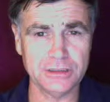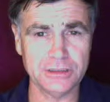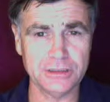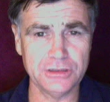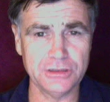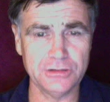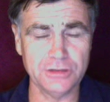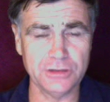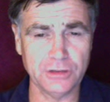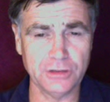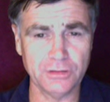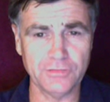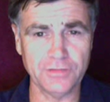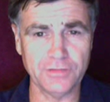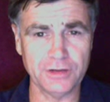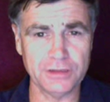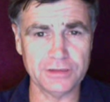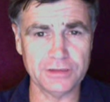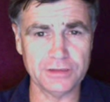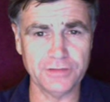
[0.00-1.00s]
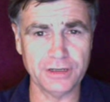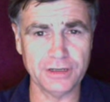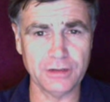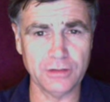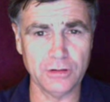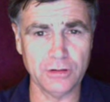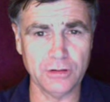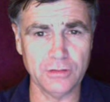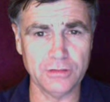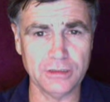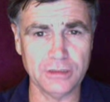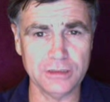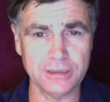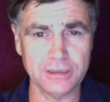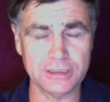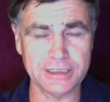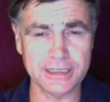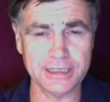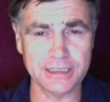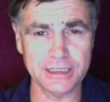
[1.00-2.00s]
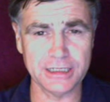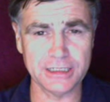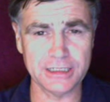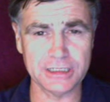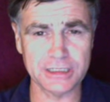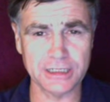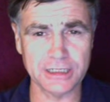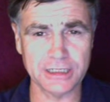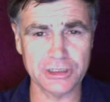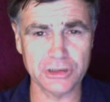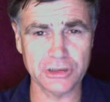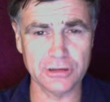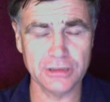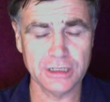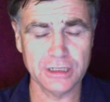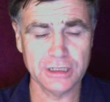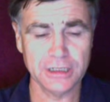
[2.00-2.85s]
due to no fault of their own, the state legislature